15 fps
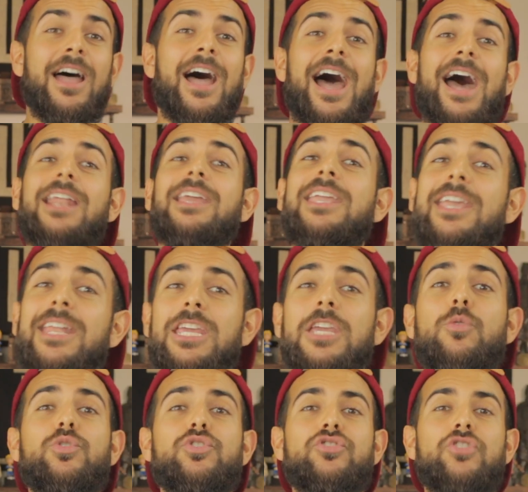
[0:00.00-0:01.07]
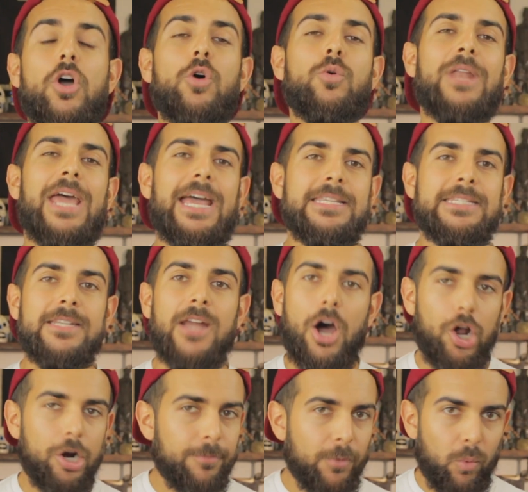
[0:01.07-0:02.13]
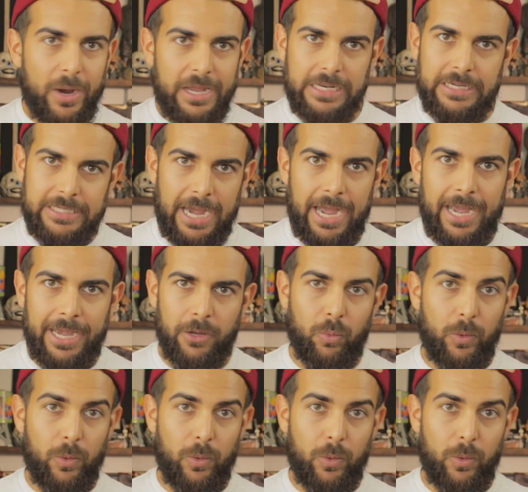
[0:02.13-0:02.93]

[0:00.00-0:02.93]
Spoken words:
Harakiri was known as an honorable way to die,